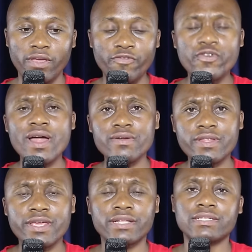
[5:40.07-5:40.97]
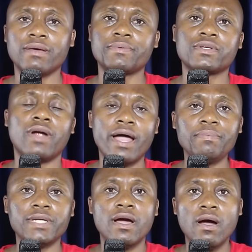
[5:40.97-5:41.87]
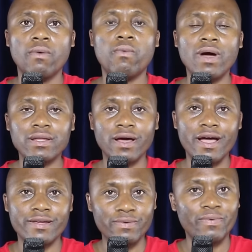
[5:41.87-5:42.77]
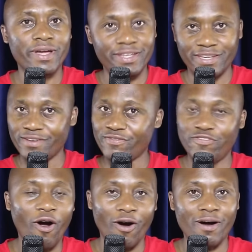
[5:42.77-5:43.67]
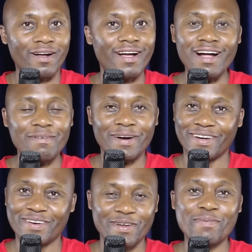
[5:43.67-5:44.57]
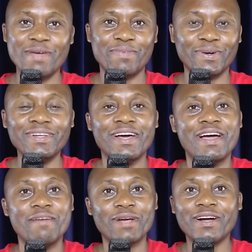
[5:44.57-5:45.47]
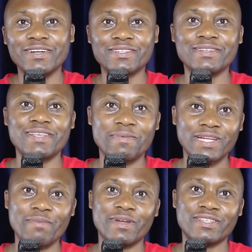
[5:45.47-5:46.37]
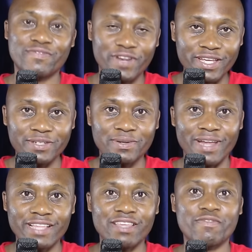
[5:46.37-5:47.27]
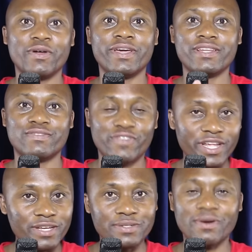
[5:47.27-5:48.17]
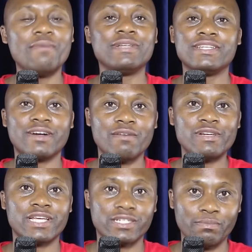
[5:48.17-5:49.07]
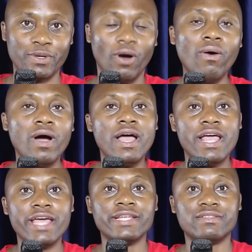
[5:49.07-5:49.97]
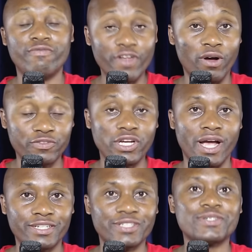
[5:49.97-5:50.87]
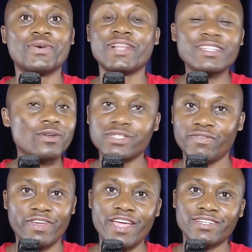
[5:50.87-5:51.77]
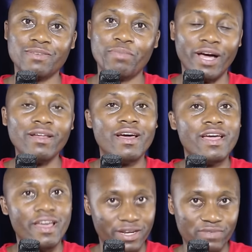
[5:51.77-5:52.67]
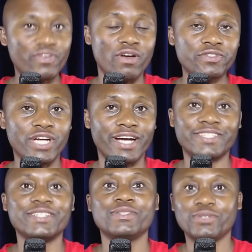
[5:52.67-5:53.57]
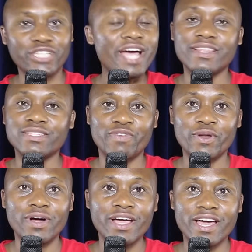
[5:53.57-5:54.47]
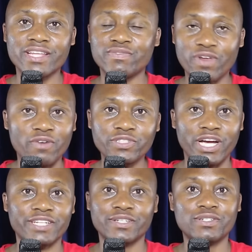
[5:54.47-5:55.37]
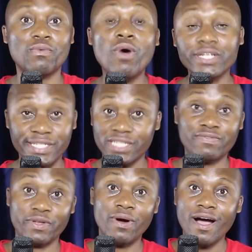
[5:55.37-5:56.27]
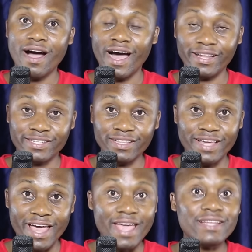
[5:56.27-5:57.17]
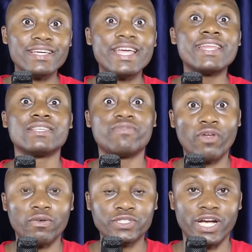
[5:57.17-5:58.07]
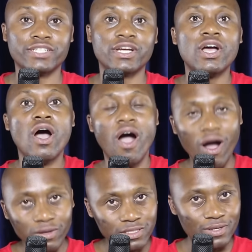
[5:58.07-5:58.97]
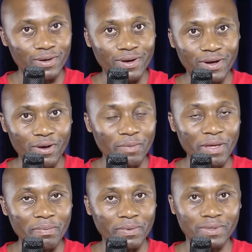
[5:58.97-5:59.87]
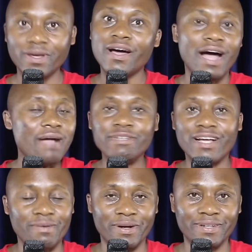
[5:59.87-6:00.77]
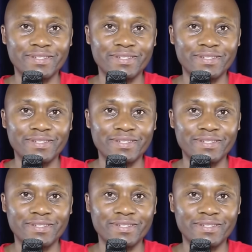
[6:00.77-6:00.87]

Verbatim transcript: if you are not yet subscribed, what are you waiting for? Come on, good people, because to subscribe it is free, to like the video it is free, to comment in the comment section below it is free of charge, to click the notification bell it is free of charge, to share this video it is free of charge, to watch this video until the end it is free of charge. Also, good people, I mean come on,